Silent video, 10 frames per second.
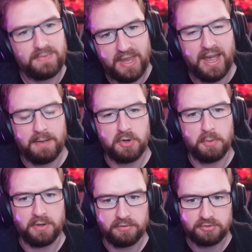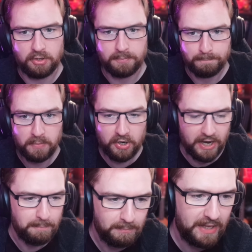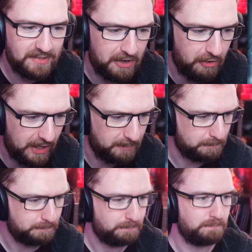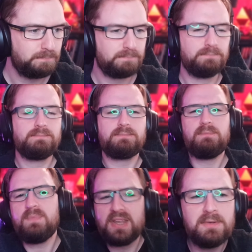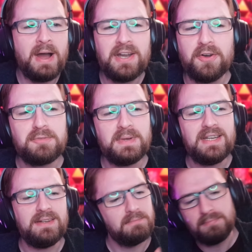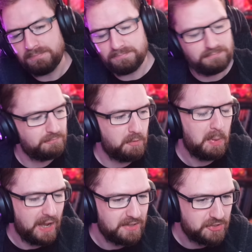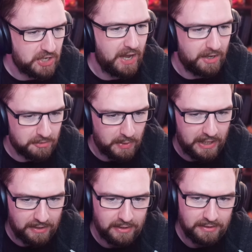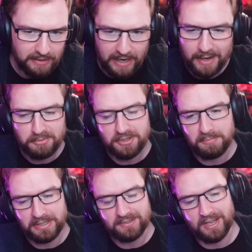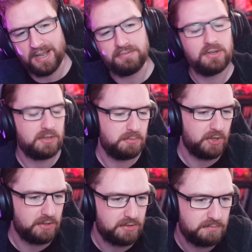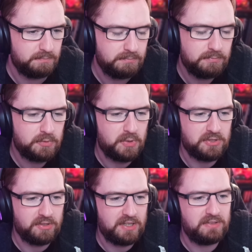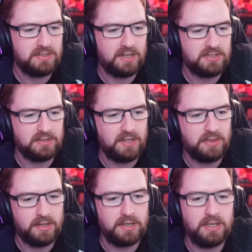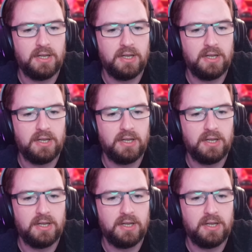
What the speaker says: I'm coming off strong. Okay, let's get cracking. You might notice me replying to chat as well. I am streaming this live. Come join us. Twitch.tv/Hill1030.